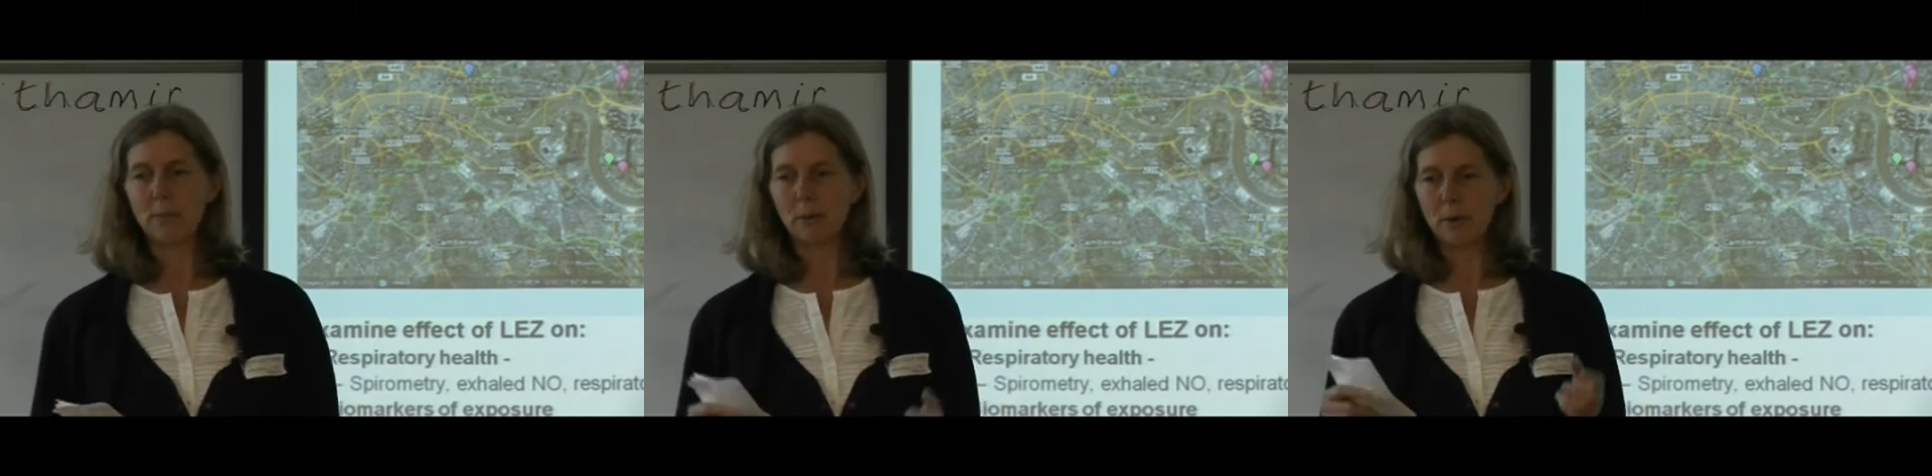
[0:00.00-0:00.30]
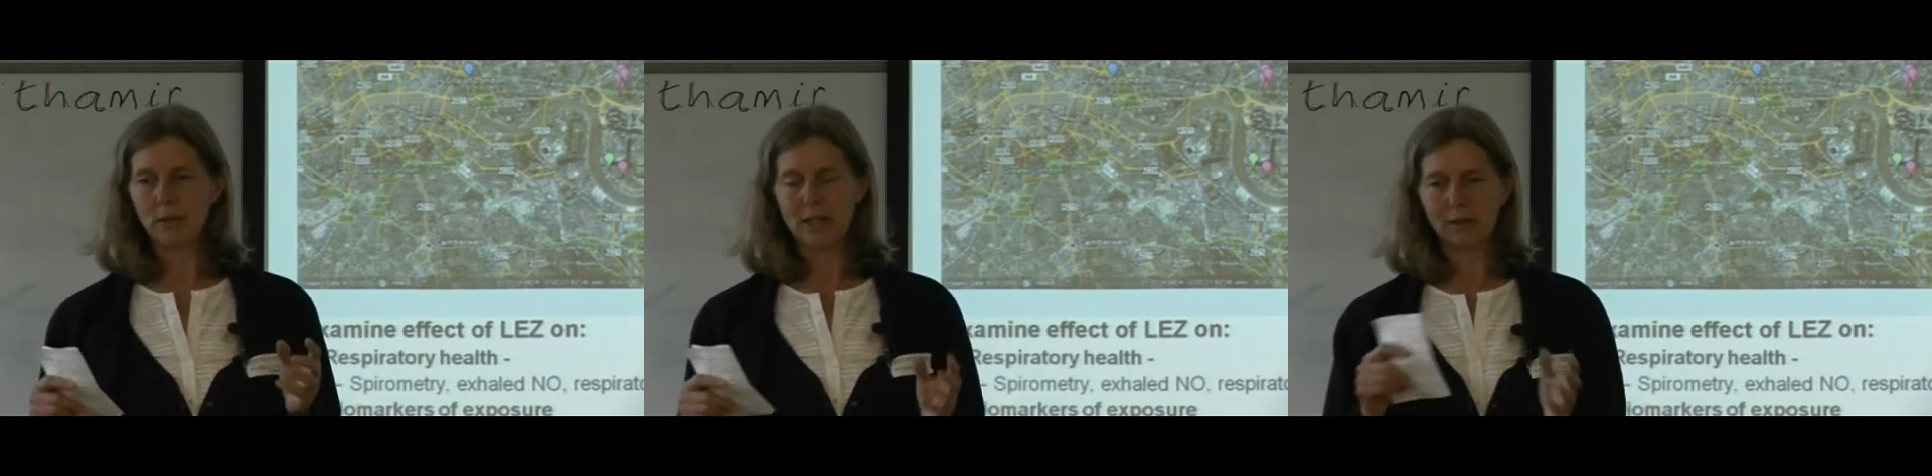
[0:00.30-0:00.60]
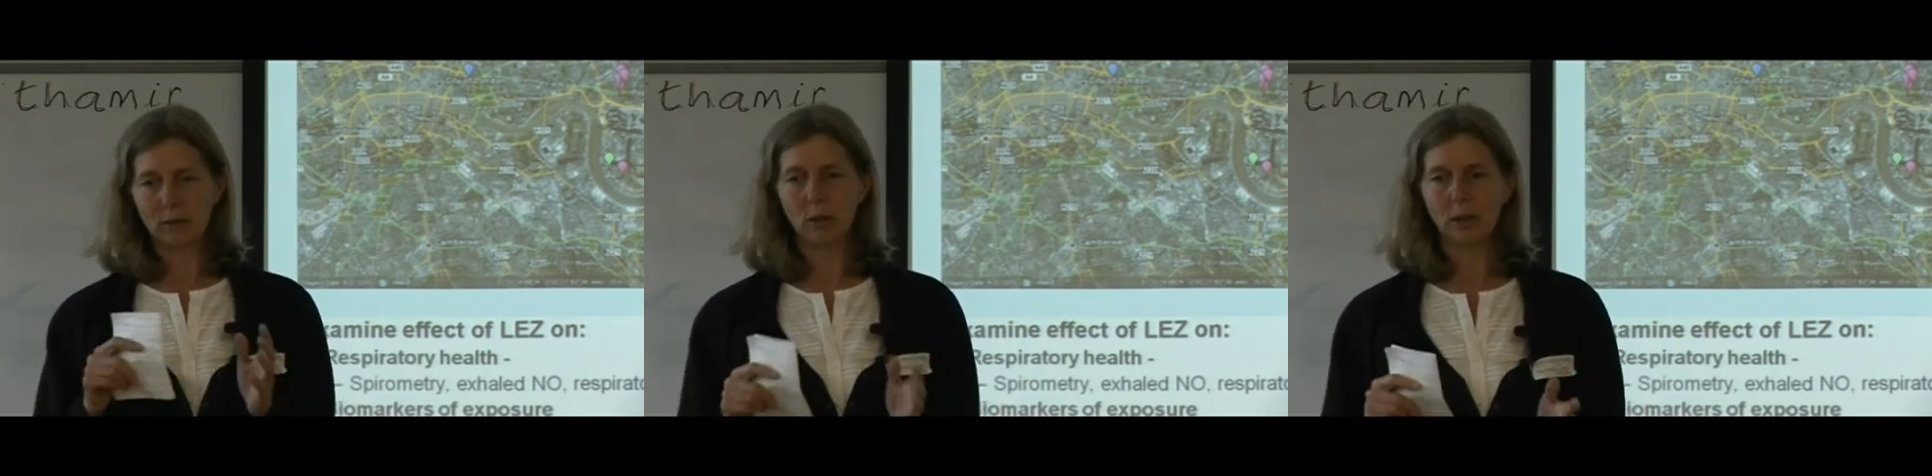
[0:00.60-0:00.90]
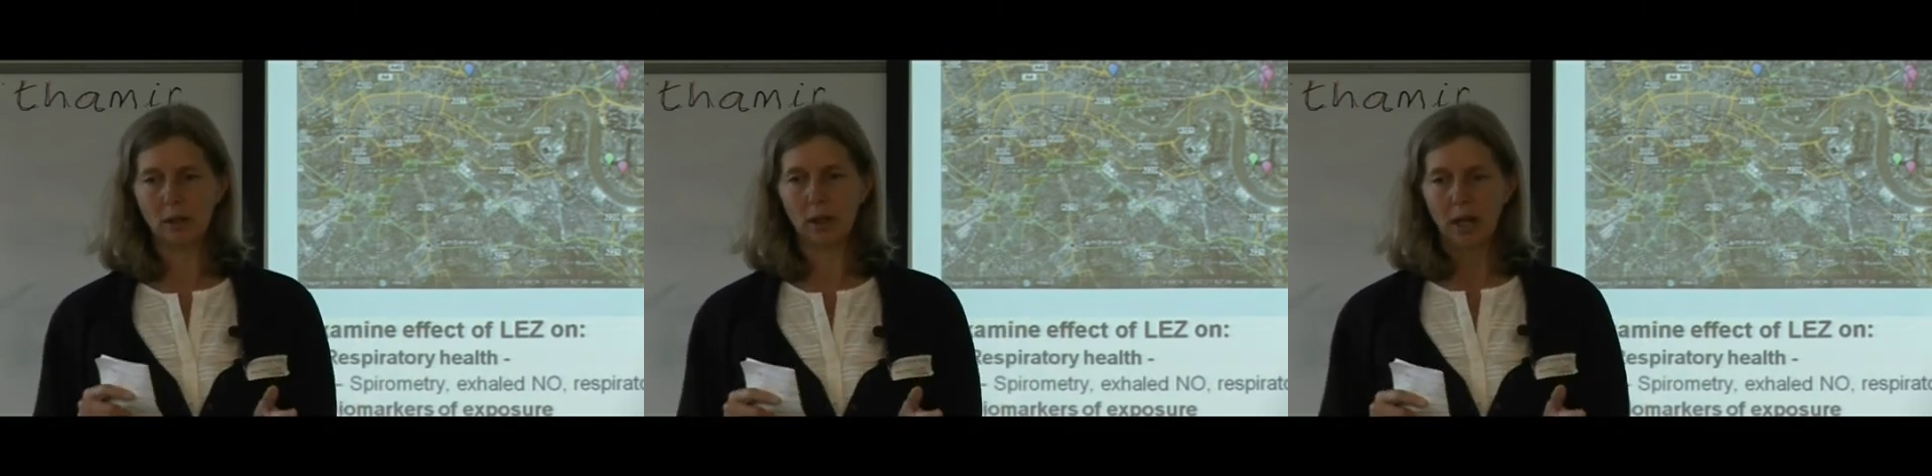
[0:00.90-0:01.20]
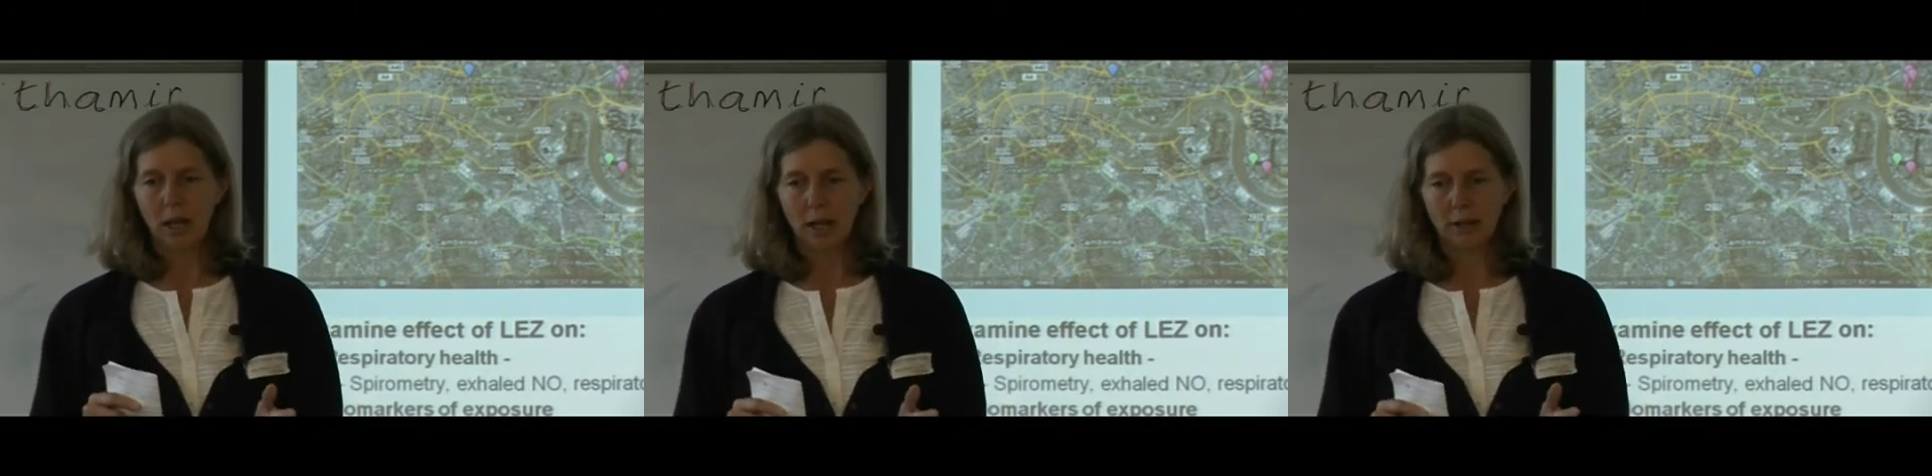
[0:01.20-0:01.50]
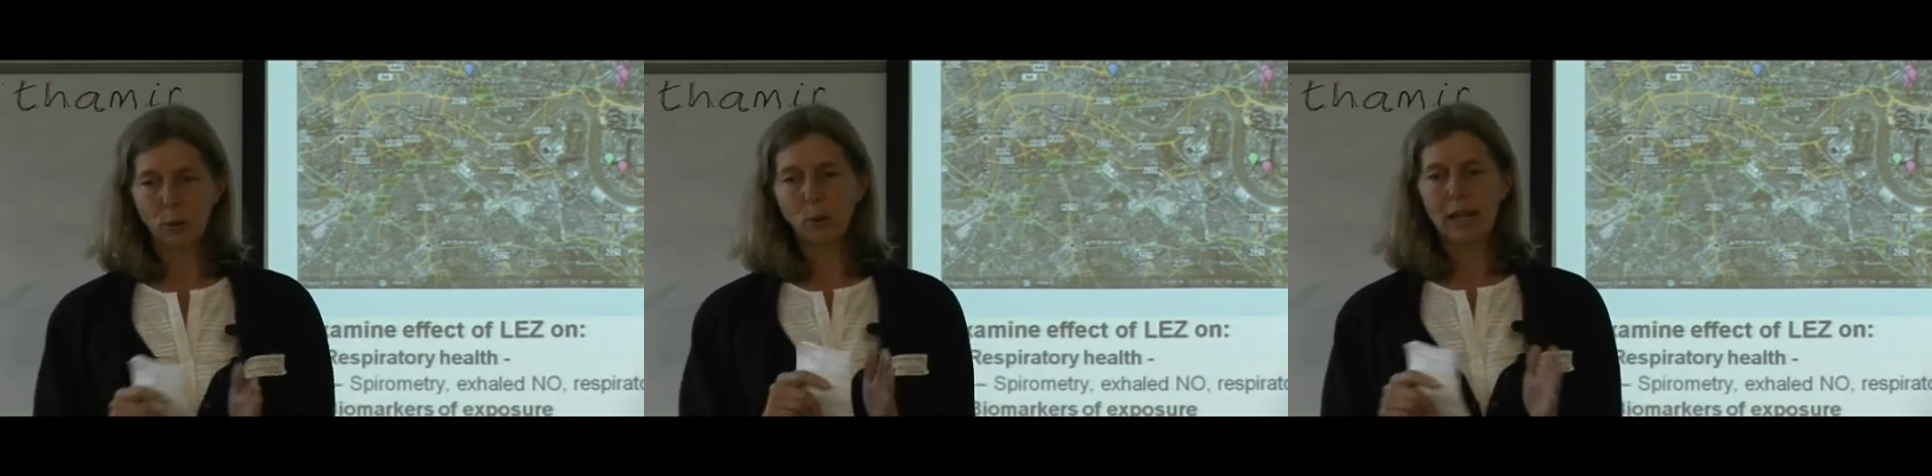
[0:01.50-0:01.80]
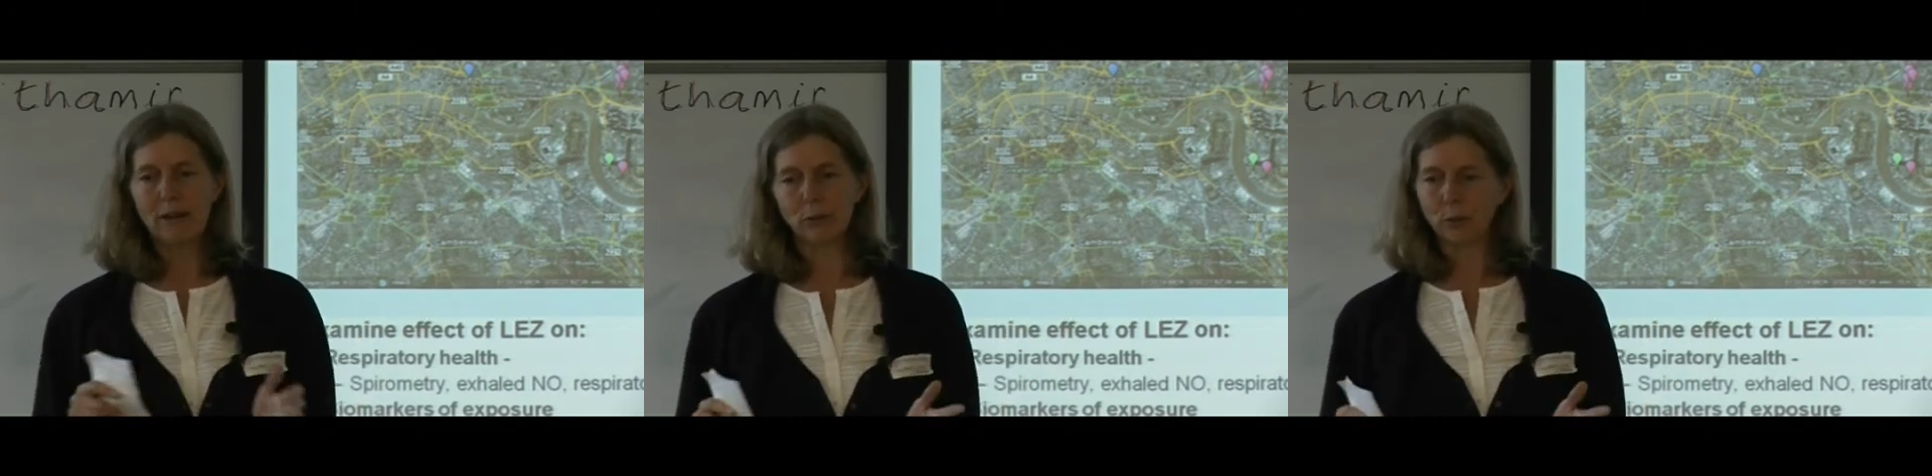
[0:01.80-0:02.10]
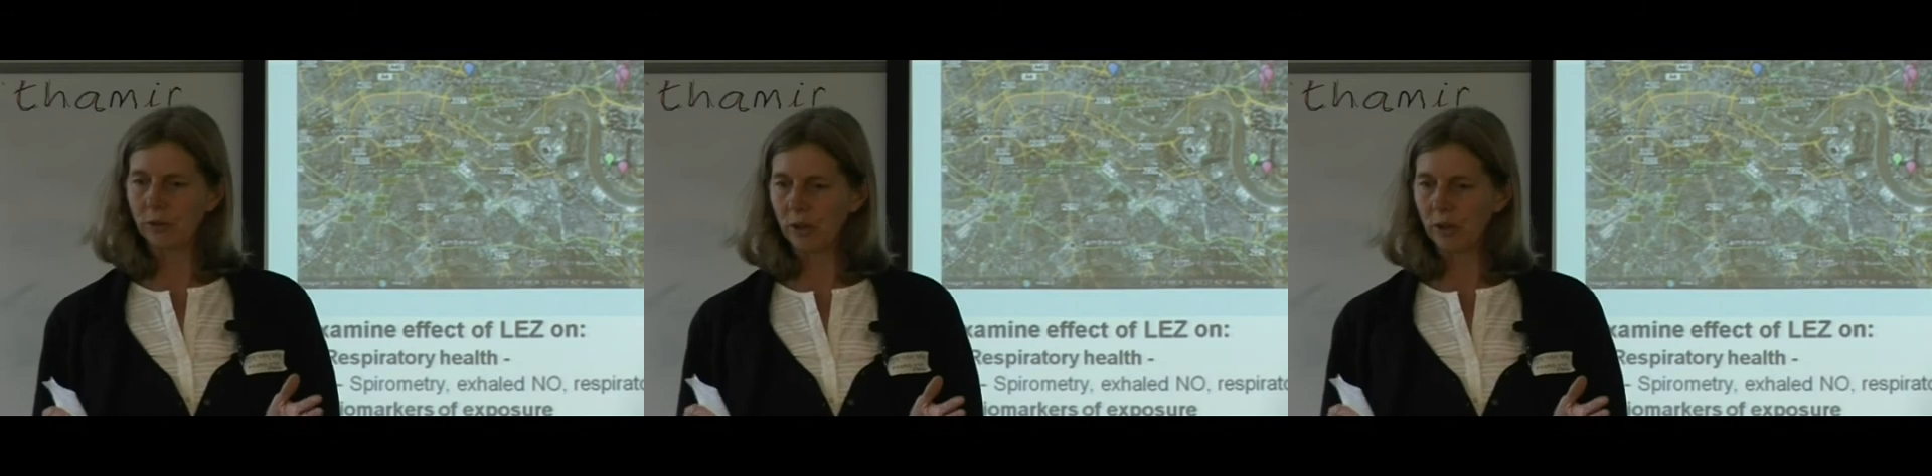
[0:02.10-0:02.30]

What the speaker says: but we need to work at all levels.